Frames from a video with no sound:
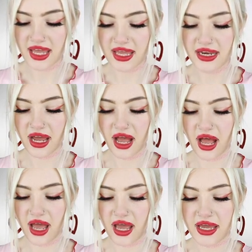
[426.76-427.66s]
then
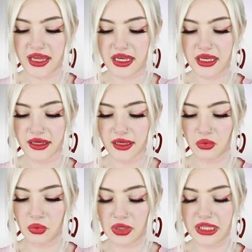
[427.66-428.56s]
I
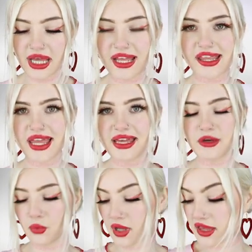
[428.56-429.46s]
realized that
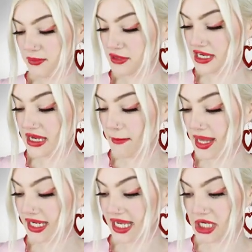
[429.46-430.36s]
it was the
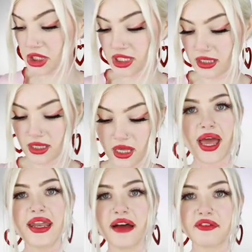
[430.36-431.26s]
medication.
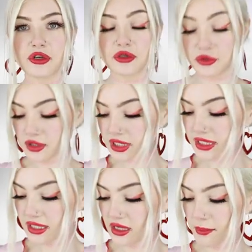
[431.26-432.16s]
And after Googling